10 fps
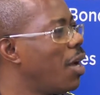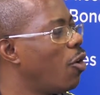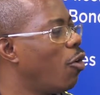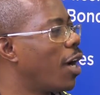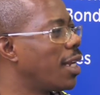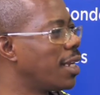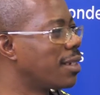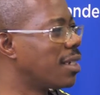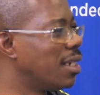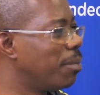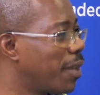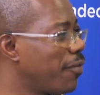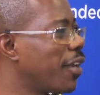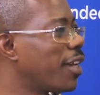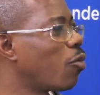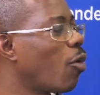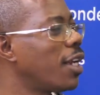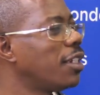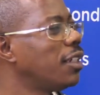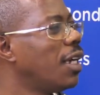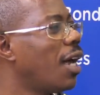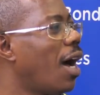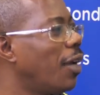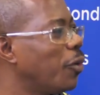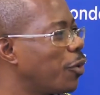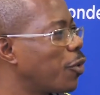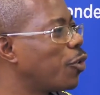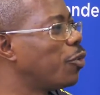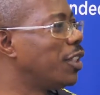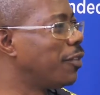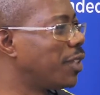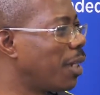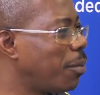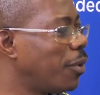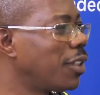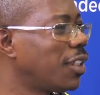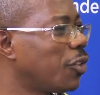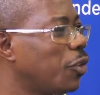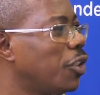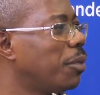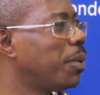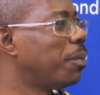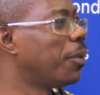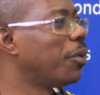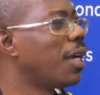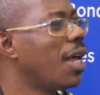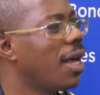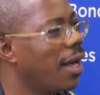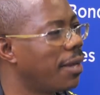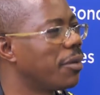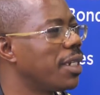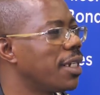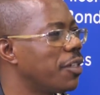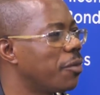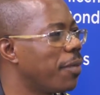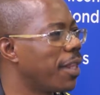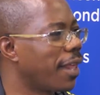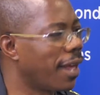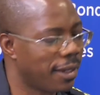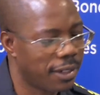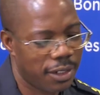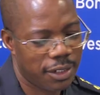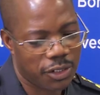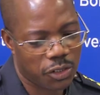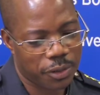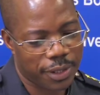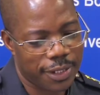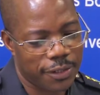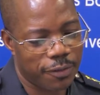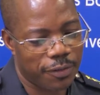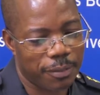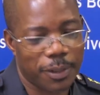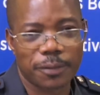organized the previous one, and also to give support to those people, and we need to be there. So thank you very much.